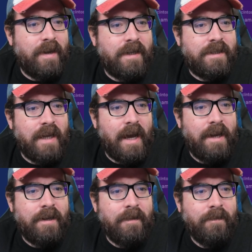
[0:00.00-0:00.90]
being
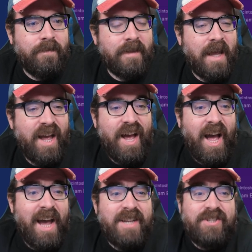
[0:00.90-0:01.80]
said,
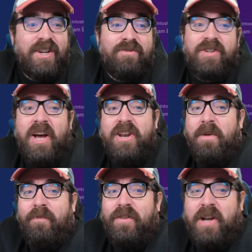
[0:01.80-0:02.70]
he still turned
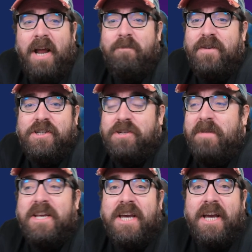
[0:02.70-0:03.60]
up for the club vision
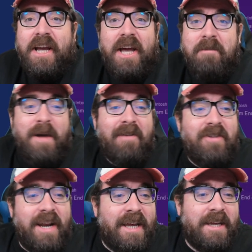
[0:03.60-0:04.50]
meeting,
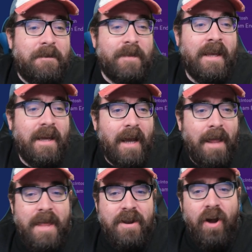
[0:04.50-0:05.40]
apparently.
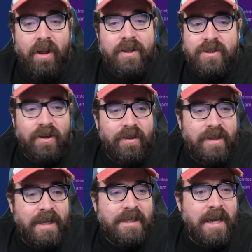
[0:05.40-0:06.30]
And they're not the sort
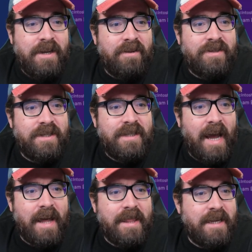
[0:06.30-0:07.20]
of things he used to
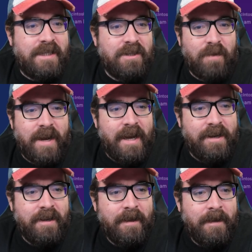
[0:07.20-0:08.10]
set. This is weird.